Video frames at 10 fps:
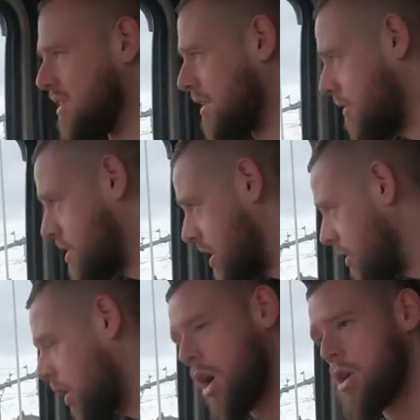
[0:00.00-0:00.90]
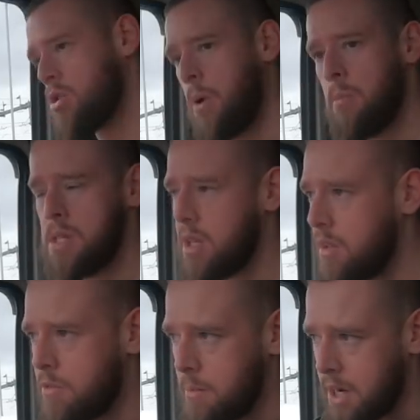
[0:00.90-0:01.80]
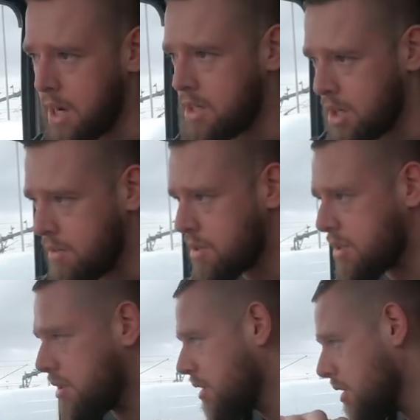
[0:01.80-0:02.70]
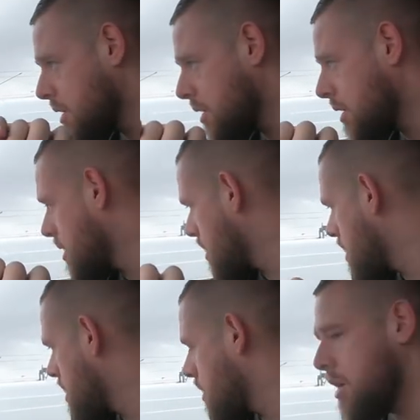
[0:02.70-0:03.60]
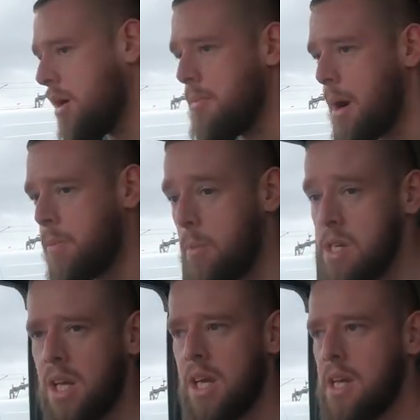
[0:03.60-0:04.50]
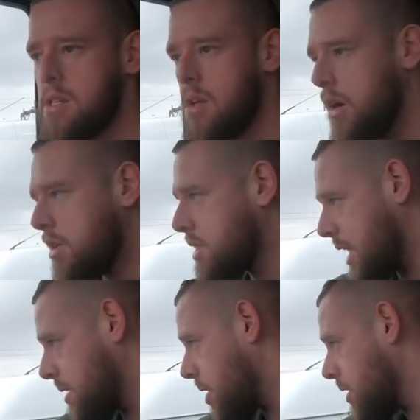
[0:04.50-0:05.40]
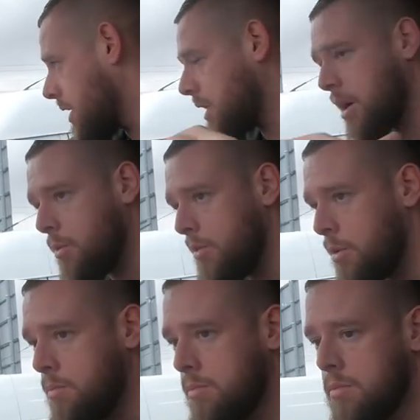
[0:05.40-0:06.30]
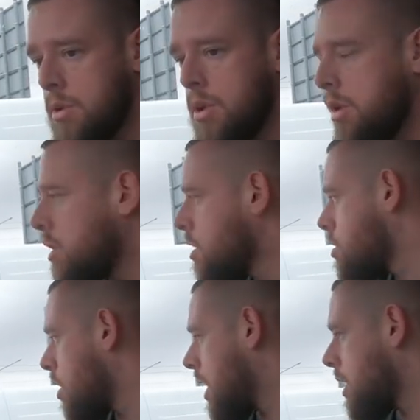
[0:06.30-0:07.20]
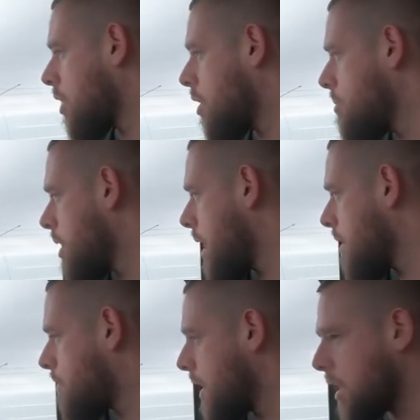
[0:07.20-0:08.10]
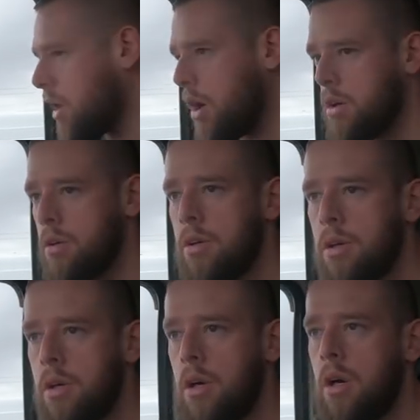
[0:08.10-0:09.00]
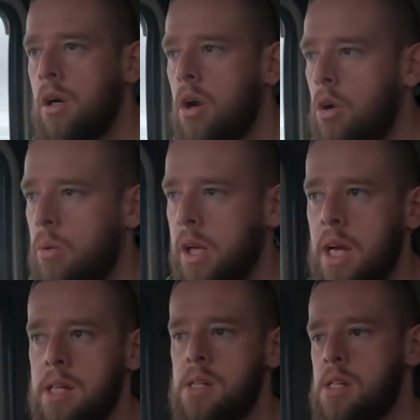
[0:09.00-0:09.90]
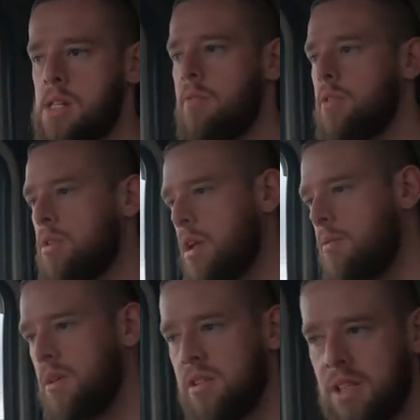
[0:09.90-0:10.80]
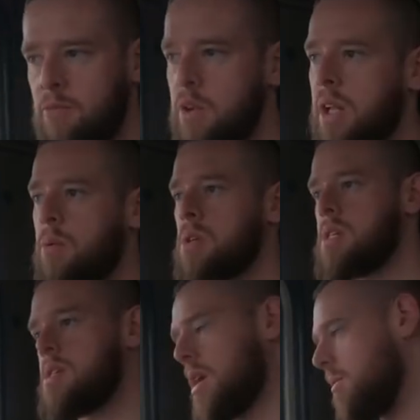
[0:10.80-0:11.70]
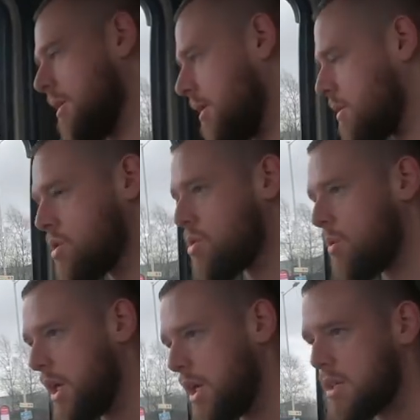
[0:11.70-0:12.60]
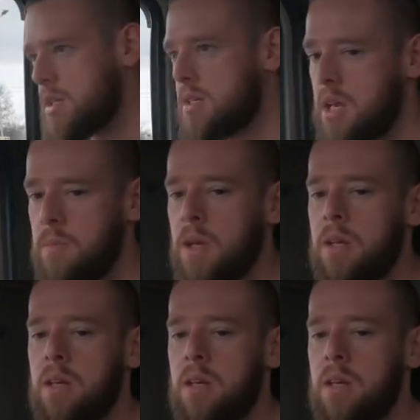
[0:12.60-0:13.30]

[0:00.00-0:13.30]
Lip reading: I've still not caught up on my sleep from the night shifts. I promised the kids that Saturday morning I'd get up with them. So I got home at like 3 o'clock and got up with kids at 7. They really wanted to see me. They were so eager to see me.